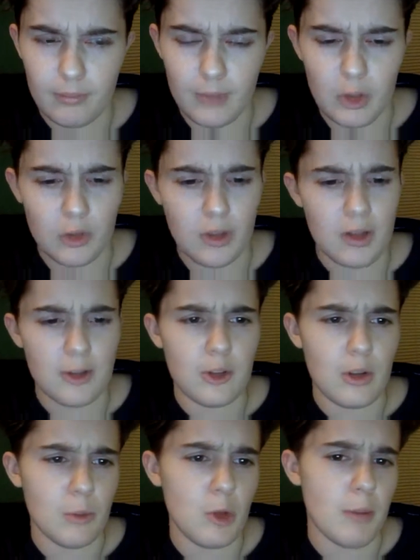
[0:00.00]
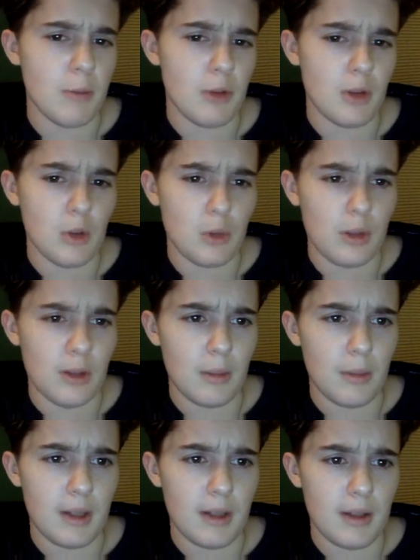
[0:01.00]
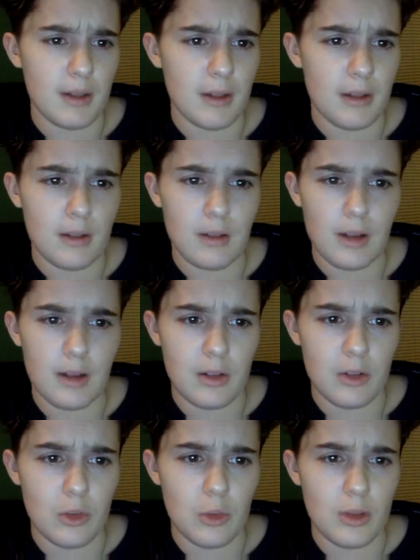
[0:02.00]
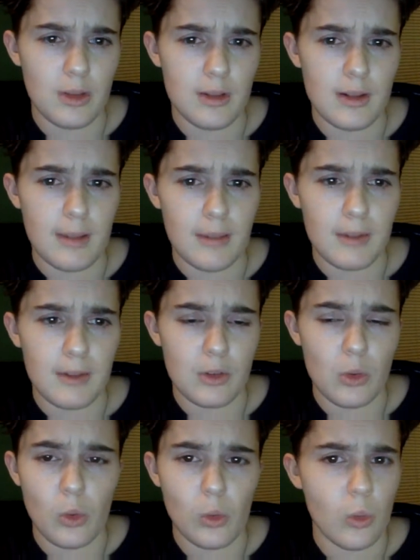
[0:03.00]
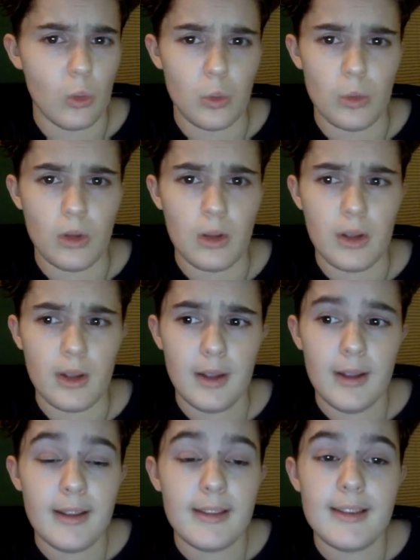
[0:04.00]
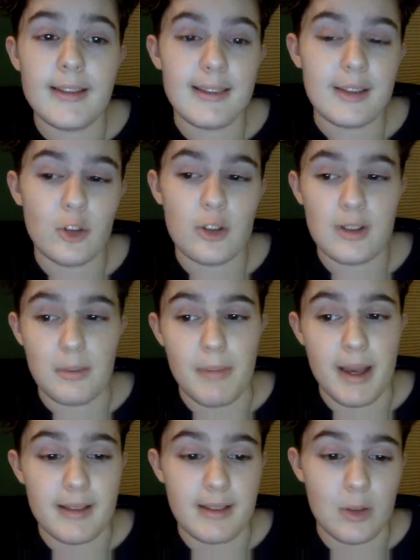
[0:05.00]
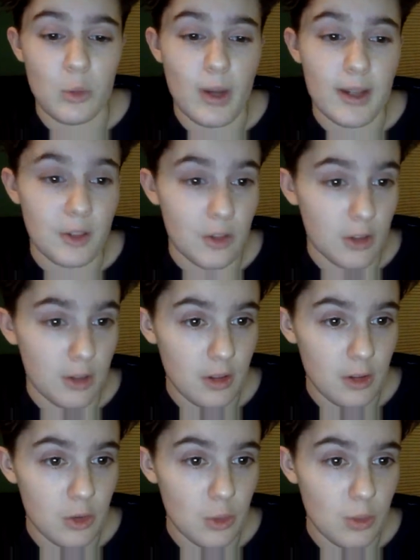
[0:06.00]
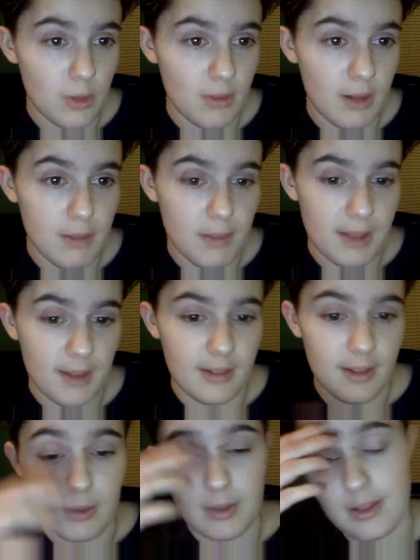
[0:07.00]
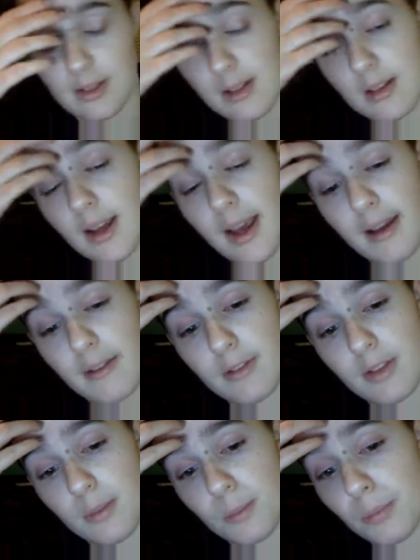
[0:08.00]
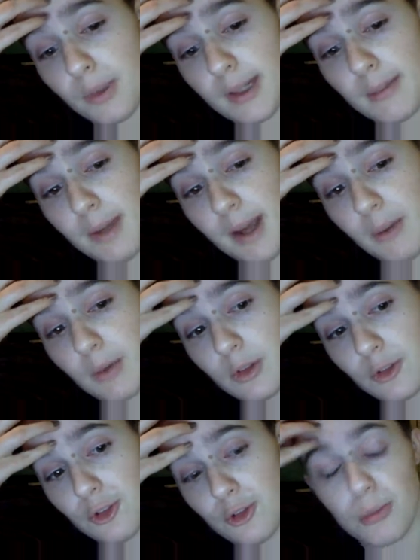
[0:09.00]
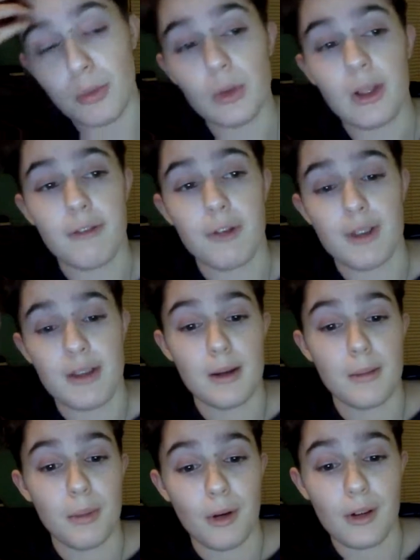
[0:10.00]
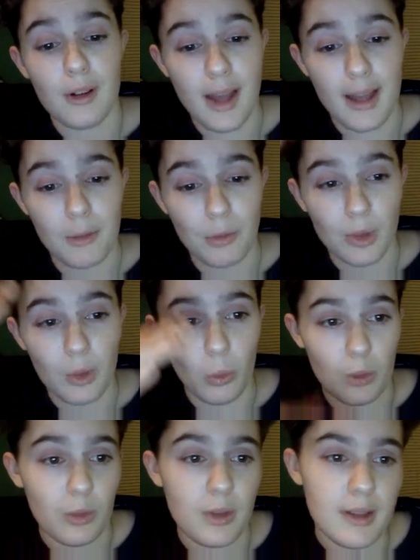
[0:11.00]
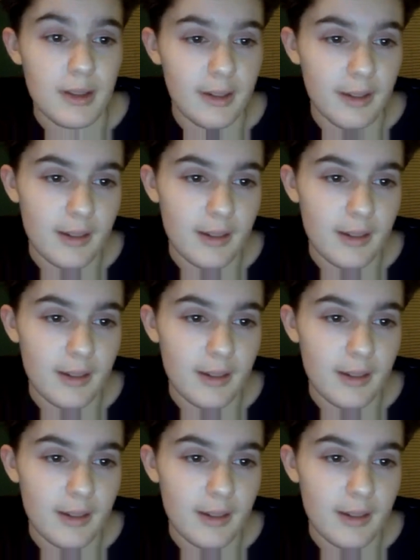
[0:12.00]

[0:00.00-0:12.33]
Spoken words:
there's another subchapter that goes in there, but I didn't do it at the time because this section is a mess. That's why I started the new rewrite, because I didn't have the brain power to just pull everything apart and reorder it.